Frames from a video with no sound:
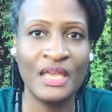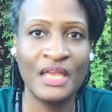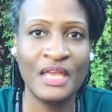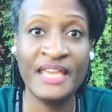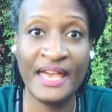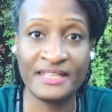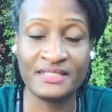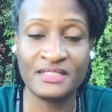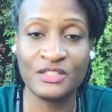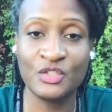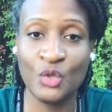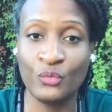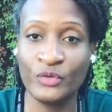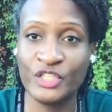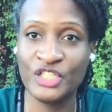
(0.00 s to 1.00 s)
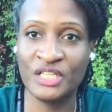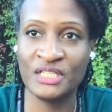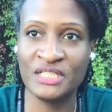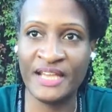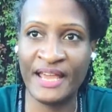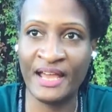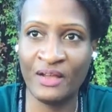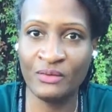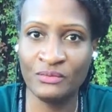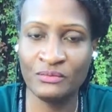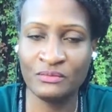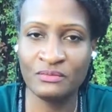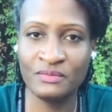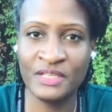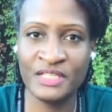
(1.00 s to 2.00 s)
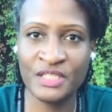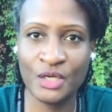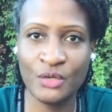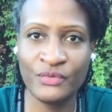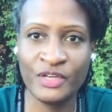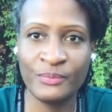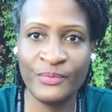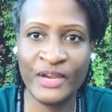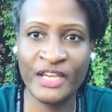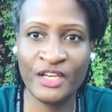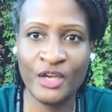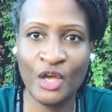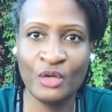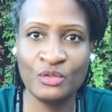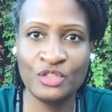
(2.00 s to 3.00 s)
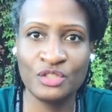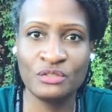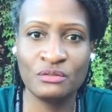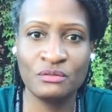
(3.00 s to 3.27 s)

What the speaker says: Yes. So Rashida Dow is a career break coach.